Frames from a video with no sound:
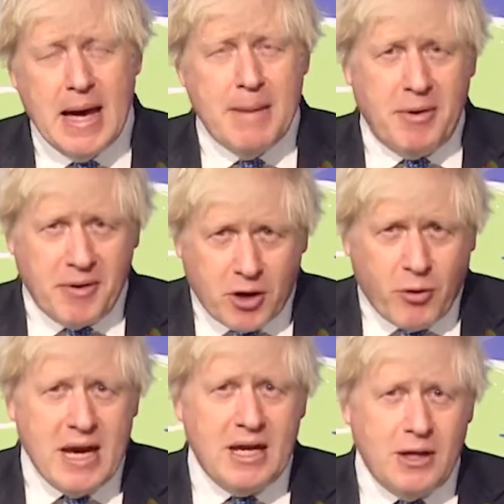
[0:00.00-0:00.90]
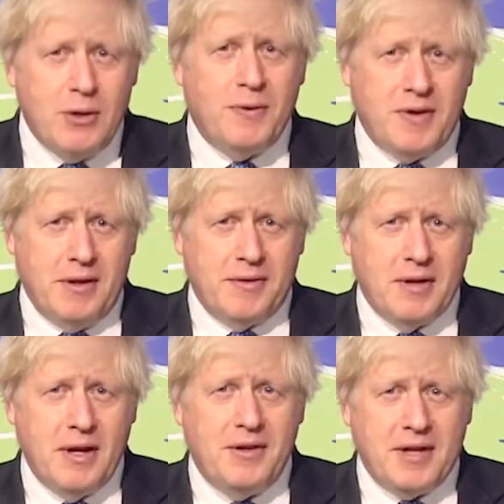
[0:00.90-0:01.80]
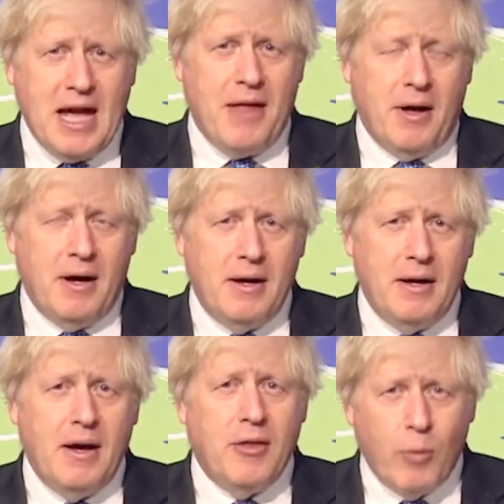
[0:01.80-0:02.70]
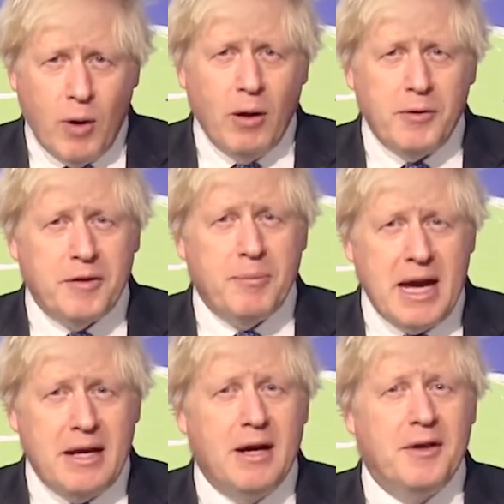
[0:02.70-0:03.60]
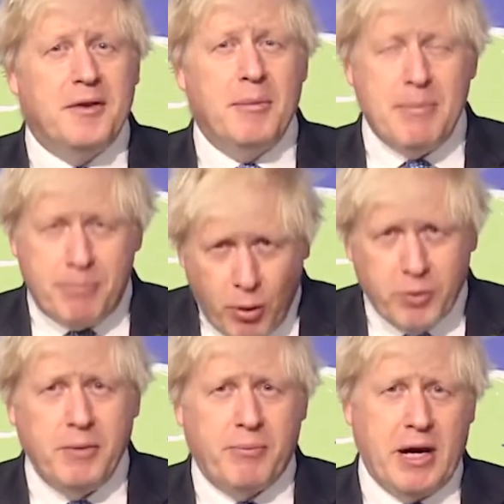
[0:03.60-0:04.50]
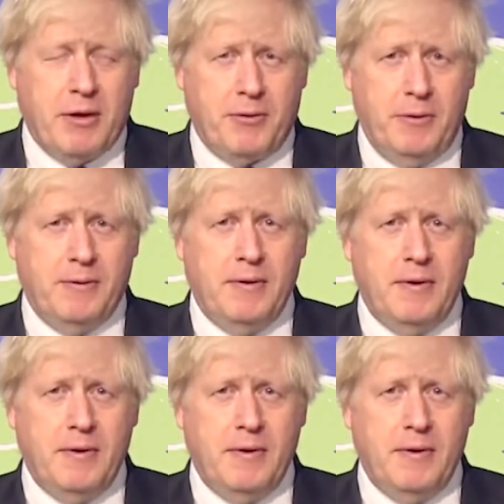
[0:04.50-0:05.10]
But the great news is, together, the world has made some important breakthroughs.